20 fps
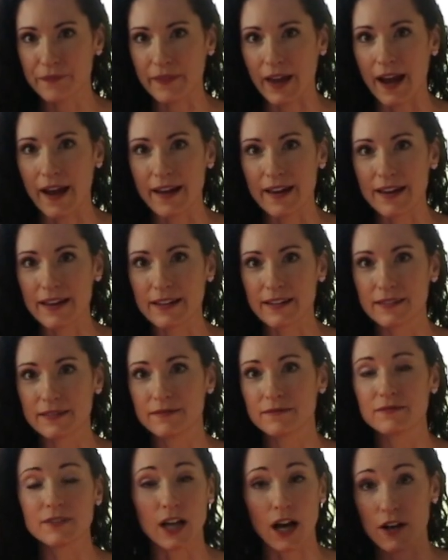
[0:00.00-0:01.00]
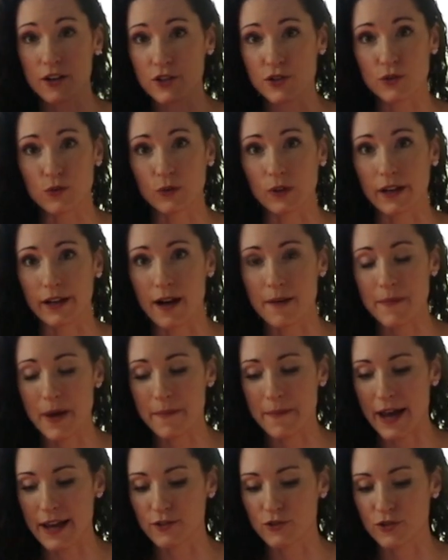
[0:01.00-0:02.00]
I had gone to school, I got my
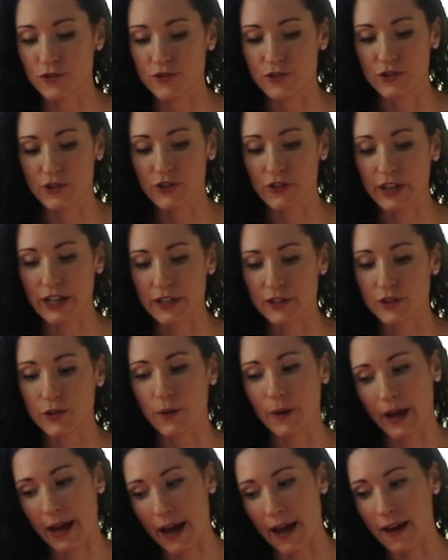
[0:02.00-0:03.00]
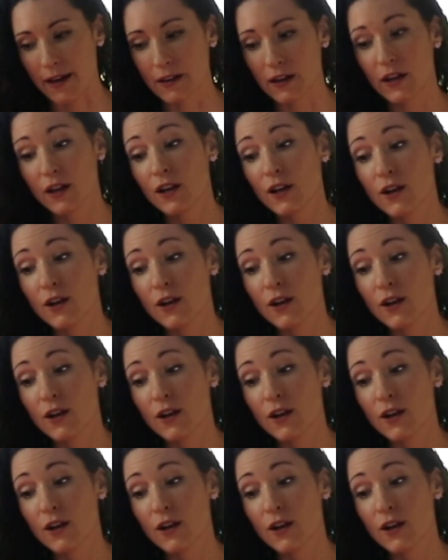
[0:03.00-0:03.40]
master's degree, so I had